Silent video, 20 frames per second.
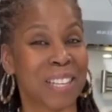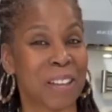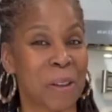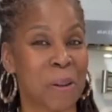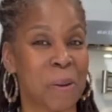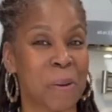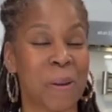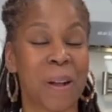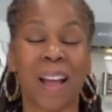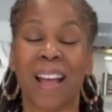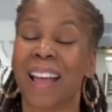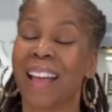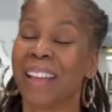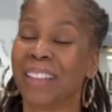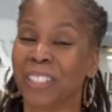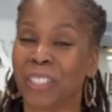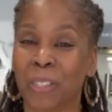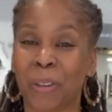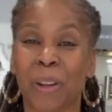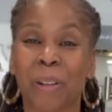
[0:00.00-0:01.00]
So
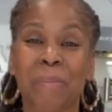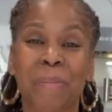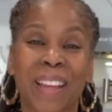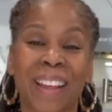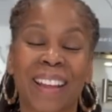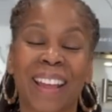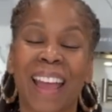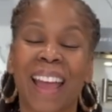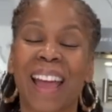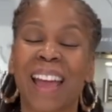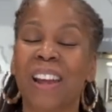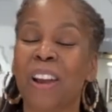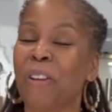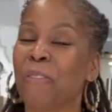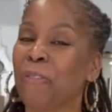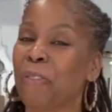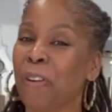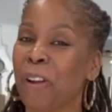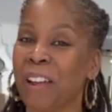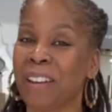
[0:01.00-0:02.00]
join me
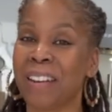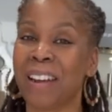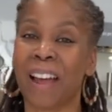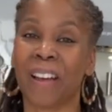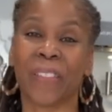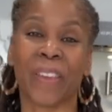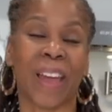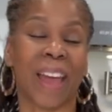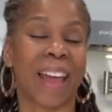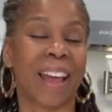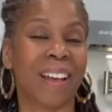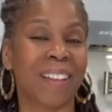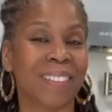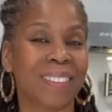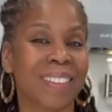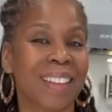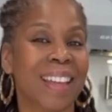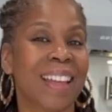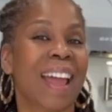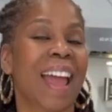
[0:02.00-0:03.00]
again for another
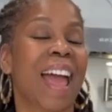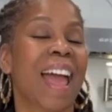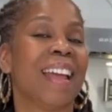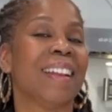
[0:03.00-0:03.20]
healthy